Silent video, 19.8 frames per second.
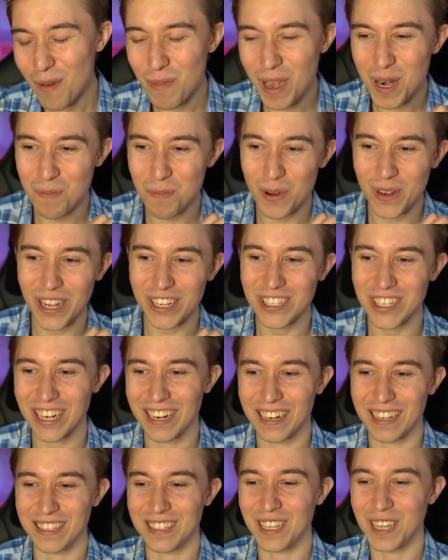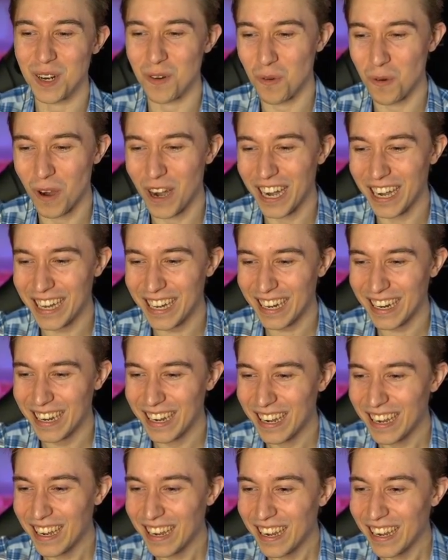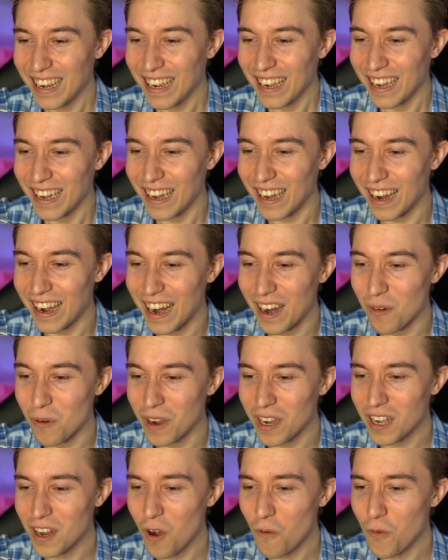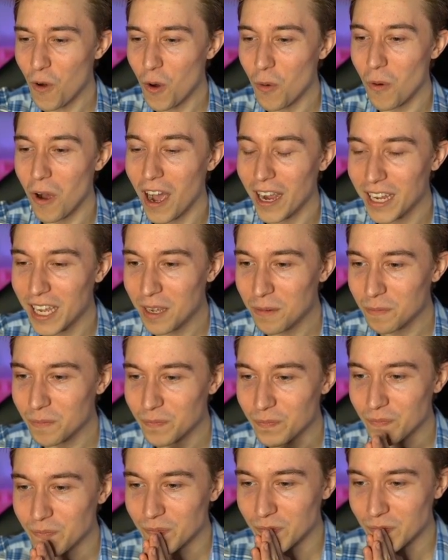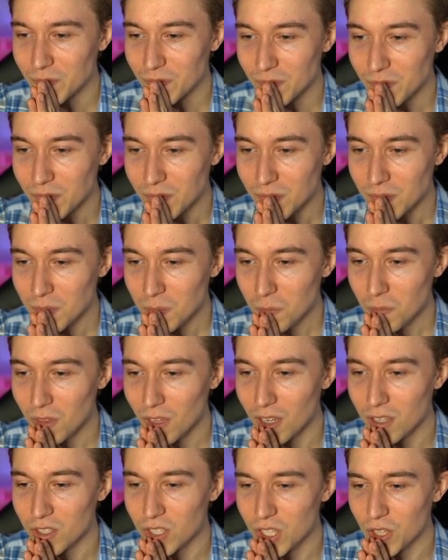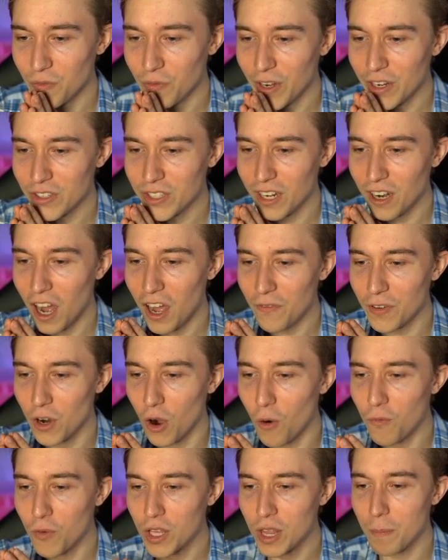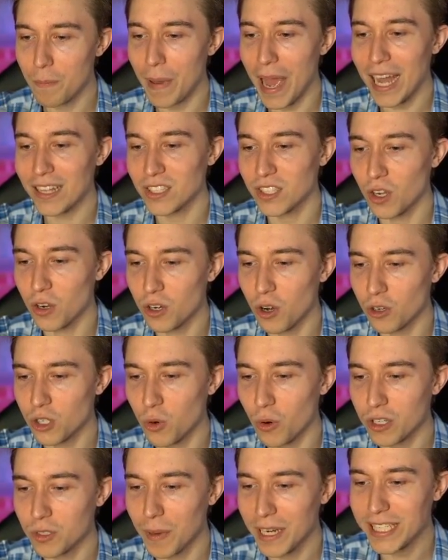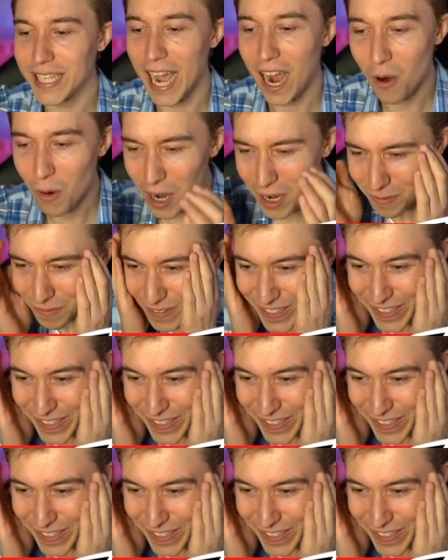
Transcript: I made a prediction and it didn't work. All right, we're gonna go for a rocket just to finish that off, and hopefully the bats don't go towards my tower